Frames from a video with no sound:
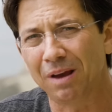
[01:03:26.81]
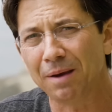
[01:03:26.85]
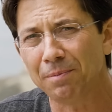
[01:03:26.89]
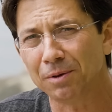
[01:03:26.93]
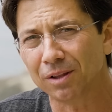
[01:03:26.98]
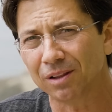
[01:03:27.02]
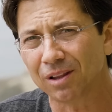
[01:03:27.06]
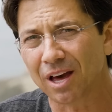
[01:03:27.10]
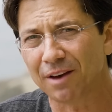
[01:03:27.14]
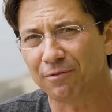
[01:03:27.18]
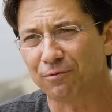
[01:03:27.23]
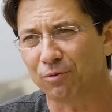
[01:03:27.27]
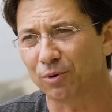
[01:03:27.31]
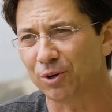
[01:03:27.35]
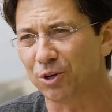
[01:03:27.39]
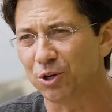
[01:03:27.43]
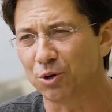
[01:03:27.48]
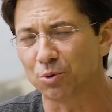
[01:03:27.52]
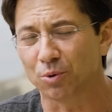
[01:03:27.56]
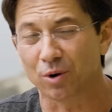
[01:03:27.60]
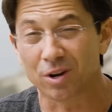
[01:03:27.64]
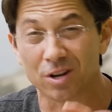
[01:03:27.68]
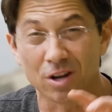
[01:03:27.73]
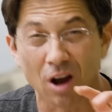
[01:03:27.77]
Maybe the life when
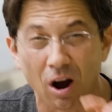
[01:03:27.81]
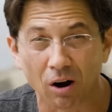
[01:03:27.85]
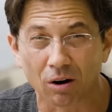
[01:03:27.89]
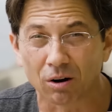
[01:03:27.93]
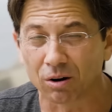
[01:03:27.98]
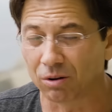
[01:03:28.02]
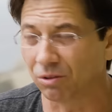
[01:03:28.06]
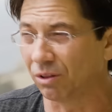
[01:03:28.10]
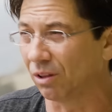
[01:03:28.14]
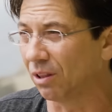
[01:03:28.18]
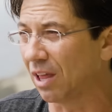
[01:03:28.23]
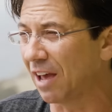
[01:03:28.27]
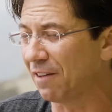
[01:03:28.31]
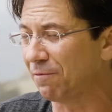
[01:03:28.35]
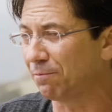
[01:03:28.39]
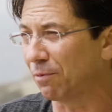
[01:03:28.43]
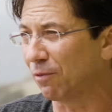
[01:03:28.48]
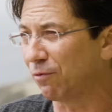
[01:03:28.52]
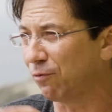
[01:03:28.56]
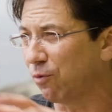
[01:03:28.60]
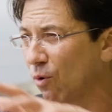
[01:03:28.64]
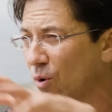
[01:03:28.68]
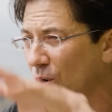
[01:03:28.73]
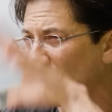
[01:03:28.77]
you were younger, the life
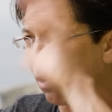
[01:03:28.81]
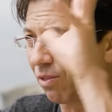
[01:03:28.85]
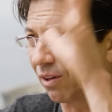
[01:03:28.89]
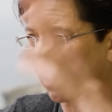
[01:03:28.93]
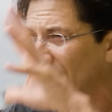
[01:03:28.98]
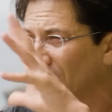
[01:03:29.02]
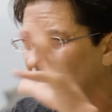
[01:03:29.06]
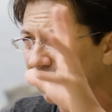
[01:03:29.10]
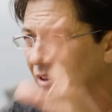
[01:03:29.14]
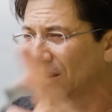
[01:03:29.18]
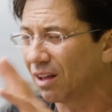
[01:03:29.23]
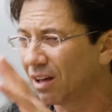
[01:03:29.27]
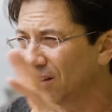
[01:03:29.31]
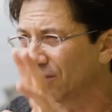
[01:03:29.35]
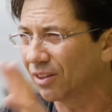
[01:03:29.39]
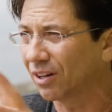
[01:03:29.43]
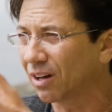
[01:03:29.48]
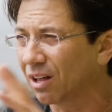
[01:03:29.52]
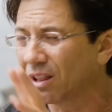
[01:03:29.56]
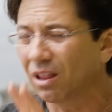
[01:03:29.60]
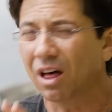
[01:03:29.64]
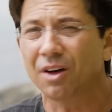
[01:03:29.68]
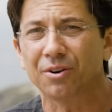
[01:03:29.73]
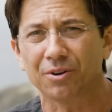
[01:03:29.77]
before all the, cl
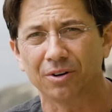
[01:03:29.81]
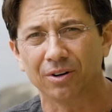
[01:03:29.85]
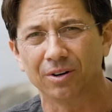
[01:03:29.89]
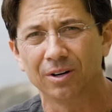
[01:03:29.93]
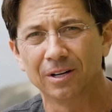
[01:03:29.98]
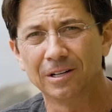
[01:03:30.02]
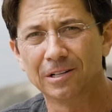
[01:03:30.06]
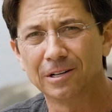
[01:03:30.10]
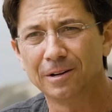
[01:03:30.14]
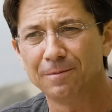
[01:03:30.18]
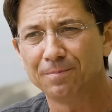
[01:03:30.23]
the clutter.